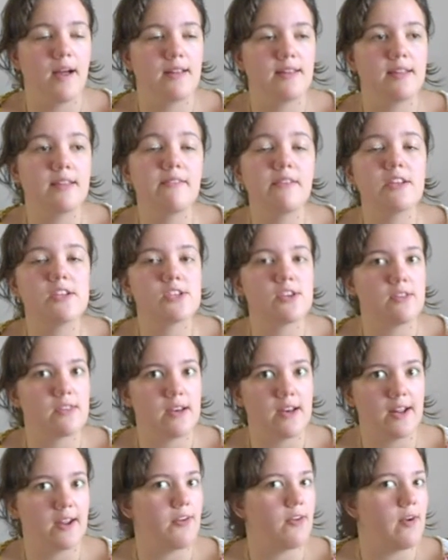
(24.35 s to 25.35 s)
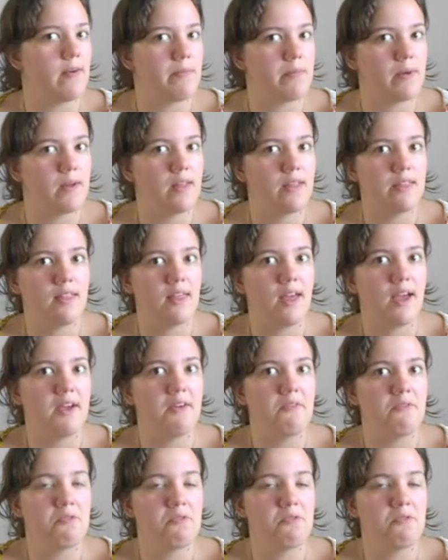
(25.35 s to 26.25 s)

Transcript: a TV show that I grew up with that